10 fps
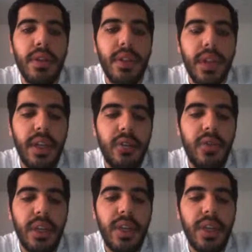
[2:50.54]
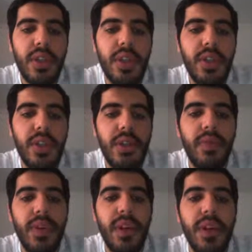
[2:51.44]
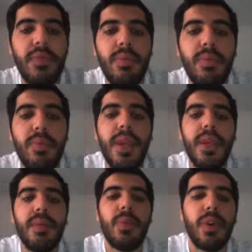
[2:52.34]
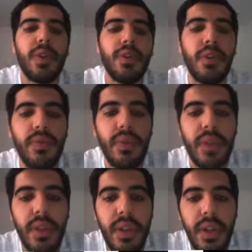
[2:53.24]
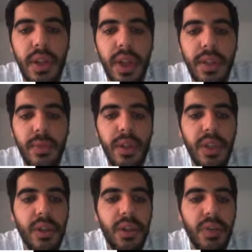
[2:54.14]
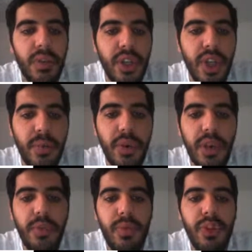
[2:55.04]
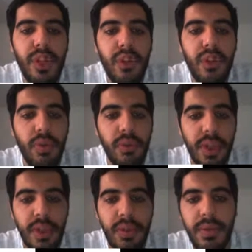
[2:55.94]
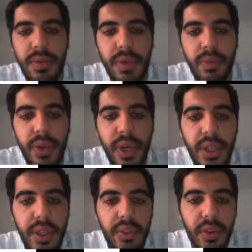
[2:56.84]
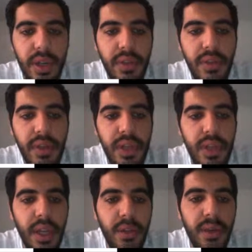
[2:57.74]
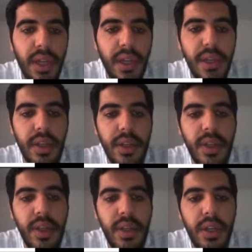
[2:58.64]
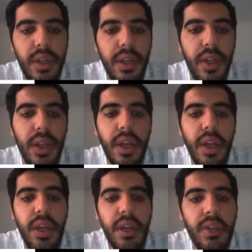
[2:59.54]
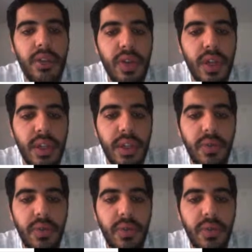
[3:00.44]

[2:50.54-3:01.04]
second question is what are the main points of the last meeting of a SharePoint project committee? To present your answers in a table that clearly illustrate the